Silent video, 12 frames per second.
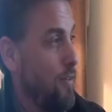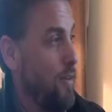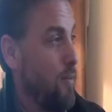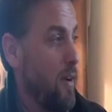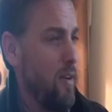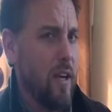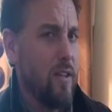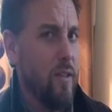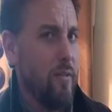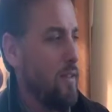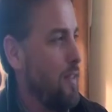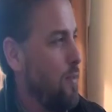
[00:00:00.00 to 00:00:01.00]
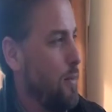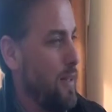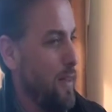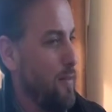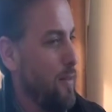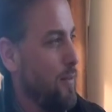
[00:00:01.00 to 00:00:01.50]
a film. I don't actually know if it's ever been
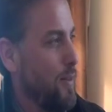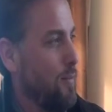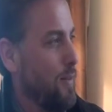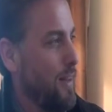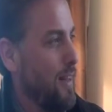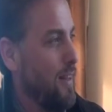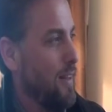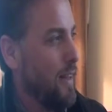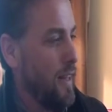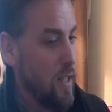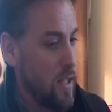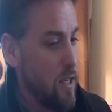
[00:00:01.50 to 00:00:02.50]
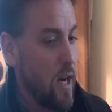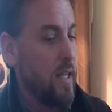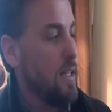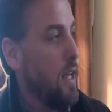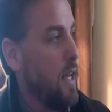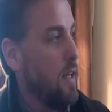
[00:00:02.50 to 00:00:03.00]
done for a film. Like it's not a
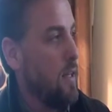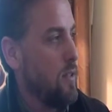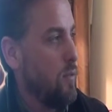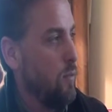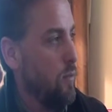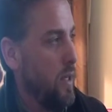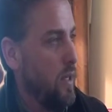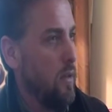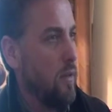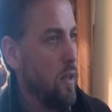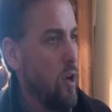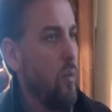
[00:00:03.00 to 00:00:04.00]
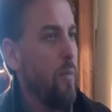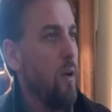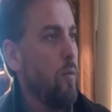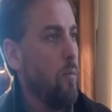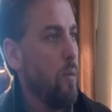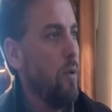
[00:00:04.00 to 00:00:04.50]
set, it's a real, the
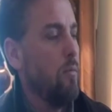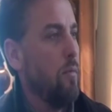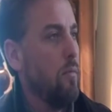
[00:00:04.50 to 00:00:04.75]
compound we built